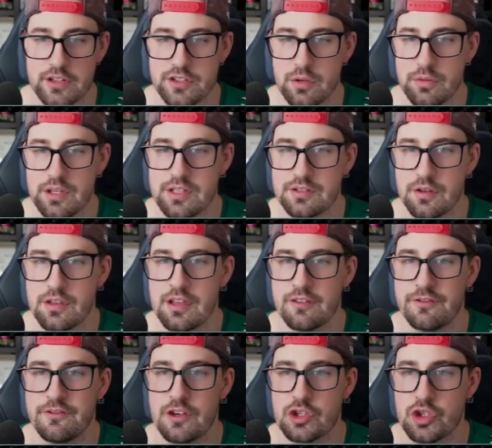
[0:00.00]
So these are the
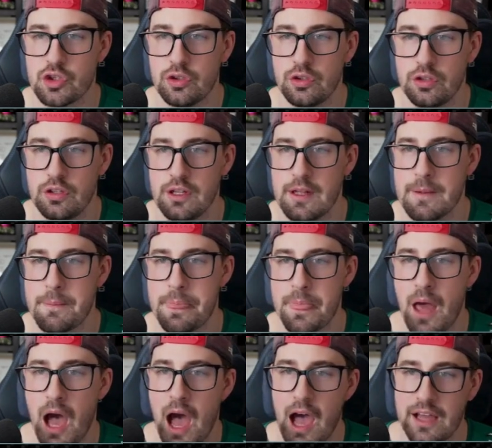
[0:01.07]
official
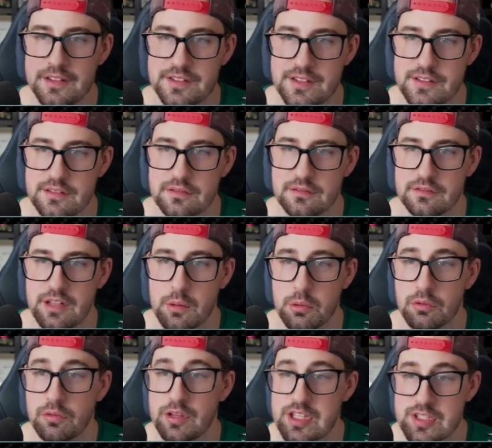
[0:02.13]
odds that were
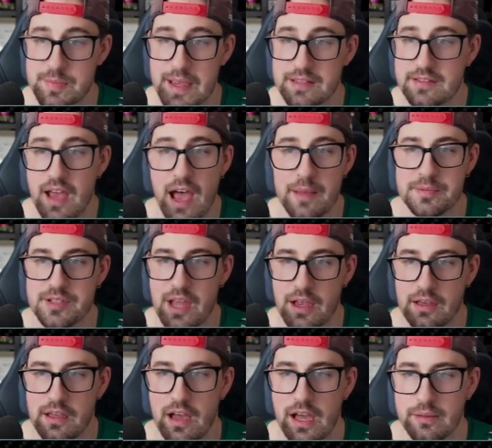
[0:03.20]
released by
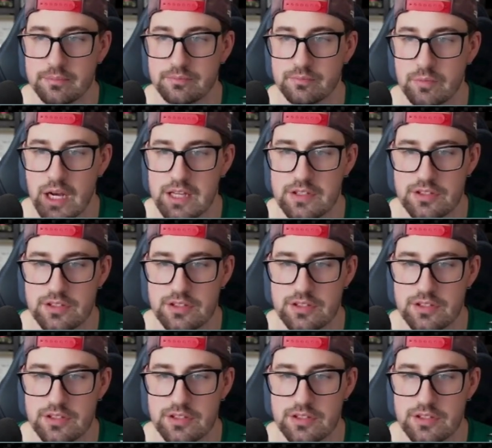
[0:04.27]
Topps.com, right?